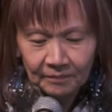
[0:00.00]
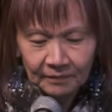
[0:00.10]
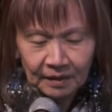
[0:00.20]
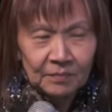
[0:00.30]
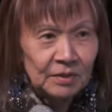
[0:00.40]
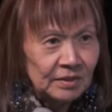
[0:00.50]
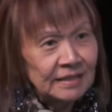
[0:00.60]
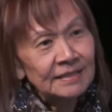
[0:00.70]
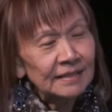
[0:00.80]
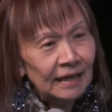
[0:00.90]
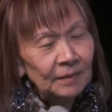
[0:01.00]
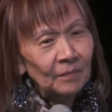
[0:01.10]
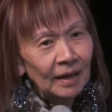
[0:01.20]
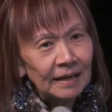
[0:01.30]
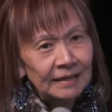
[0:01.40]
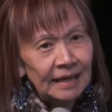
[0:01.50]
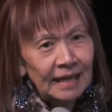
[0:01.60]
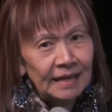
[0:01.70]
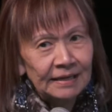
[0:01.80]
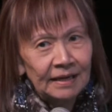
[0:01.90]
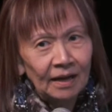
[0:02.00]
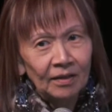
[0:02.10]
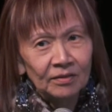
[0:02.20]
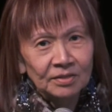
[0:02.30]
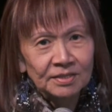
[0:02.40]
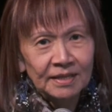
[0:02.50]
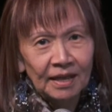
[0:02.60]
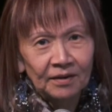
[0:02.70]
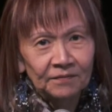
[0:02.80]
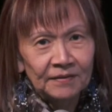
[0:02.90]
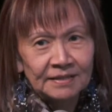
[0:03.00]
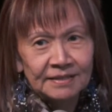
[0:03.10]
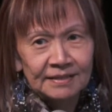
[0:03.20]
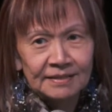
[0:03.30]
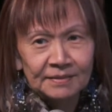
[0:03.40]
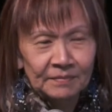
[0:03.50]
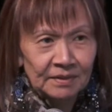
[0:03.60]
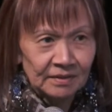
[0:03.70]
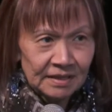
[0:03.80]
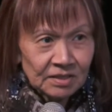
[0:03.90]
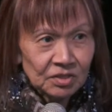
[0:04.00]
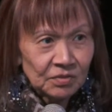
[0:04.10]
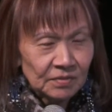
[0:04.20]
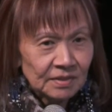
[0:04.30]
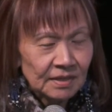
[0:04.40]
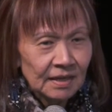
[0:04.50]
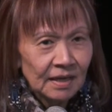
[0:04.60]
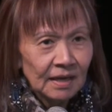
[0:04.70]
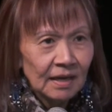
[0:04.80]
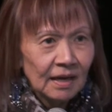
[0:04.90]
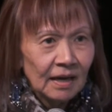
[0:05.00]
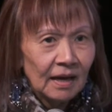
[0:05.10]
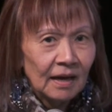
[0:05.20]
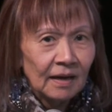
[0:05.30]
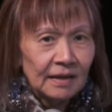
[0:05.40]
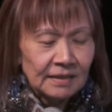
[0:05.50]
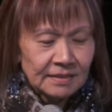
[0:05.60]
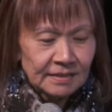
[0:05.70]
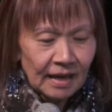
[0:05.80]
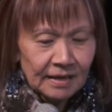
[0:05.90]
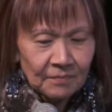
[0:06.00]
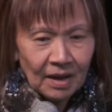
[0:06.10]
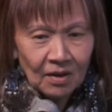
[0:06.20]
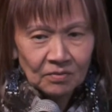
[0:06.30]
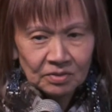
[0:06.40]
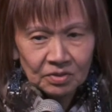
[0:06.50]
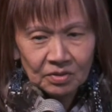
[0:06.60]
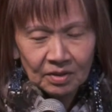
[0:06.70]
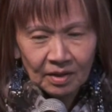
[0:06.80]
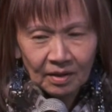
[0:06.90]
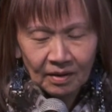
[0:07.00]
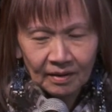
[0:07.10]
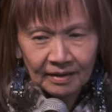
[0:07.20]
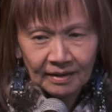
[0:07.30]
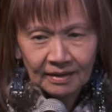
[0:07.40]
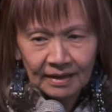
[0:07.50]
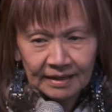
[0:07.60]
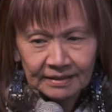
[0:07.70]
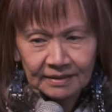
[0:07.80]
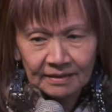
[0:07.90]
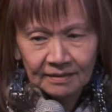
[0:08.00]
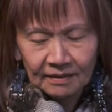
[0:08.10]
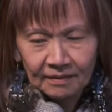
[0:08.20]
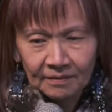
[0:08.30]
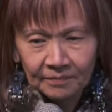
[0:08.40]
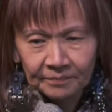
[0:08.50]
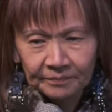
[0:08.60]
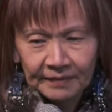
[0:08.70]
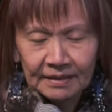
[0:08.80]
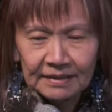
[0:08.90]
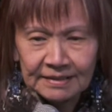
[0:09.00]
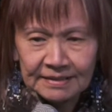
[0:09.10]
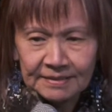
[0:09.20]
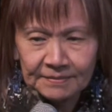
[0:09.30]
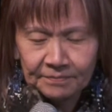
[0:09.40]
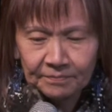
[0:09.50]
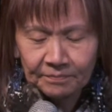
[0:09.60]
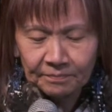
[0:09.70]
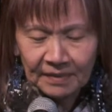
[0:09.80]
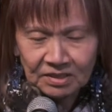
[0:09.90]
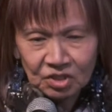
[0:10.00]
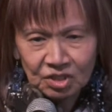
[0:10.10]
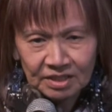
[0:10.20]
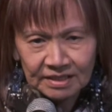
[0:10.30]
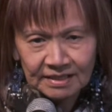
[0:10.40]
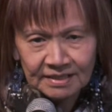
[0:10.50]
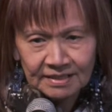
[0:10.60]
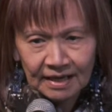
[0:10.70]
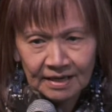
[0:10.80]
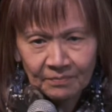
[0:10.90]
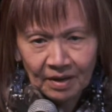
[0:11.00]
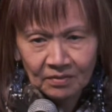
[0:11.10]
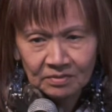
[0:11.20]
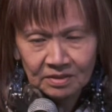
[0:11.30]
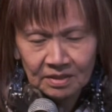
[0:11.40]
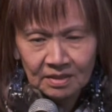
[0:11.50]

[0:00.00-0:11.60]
communities like mine and others that are facing similar issues. It's not about, like Elise mentioned, it's not about